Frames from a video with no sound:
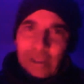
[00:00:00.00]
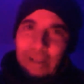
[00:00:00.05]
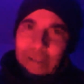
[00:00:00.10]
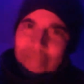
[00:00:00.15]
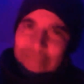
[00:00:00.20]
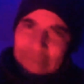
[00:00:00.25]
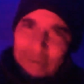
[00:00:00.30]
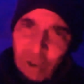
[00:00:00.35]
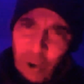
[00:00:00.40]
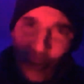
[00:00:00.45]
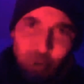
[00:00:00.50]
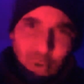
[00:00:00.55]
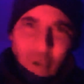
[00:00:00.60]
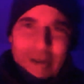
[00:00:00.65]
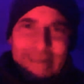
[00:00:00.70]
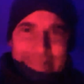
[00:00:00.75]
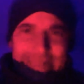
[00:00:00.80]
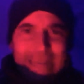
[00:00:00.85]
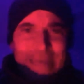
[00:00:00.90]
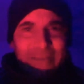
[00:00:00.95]
then you
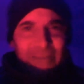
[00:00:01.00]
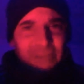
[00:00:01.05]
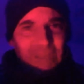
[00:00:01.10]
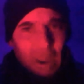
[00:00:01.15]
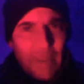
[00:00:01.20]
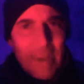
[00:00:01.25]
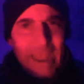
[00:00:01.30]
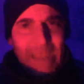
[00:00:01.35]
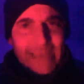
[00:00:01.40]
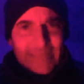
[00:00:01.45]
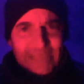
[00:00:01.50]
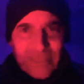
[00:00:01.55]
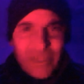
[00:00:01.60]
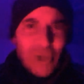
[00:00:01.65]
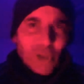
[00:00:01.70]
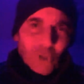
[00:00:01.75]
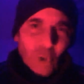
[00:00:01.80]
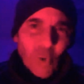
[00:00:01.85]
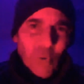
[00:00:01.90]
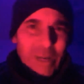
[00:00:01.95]
crazy-ass dumbasses
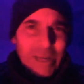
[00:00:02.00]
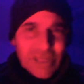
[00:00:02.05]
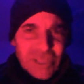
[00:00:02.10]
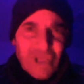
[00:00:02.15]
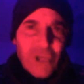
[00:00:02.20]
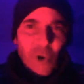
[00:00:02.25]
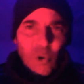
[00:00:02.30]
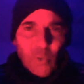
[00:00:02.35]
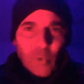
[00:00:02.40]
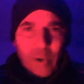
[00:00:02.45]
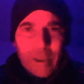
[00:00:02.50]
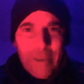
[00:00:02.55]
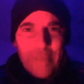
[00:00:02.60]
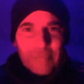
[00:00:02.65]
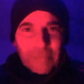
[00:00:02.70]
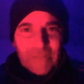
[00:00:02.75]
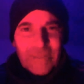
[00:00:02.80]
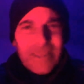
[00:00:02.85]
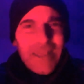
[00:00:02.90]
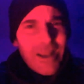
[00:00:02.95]
can do this too.
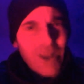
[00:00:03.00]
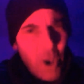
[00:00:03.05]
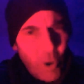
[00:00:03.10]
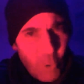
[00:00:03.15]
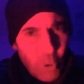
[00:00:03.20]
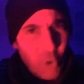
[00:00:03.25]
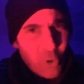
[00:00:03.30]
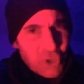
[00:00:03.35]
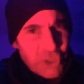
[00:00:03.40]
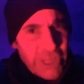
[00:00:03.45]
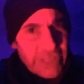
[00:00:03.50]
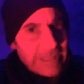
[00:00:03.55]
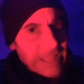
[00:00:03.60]
Because I know you sit